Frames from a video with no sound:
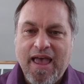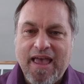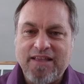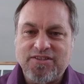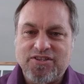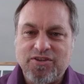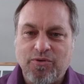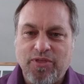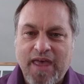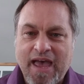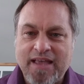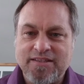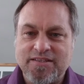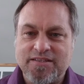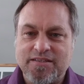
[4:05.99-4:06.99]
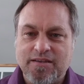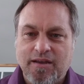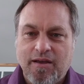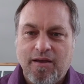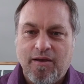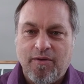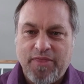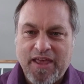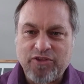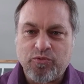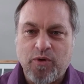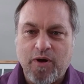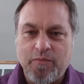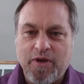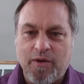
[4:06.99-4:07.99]
And so that's
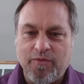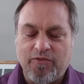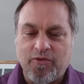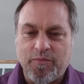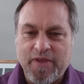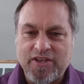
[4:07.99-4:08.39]
where I'm coming from.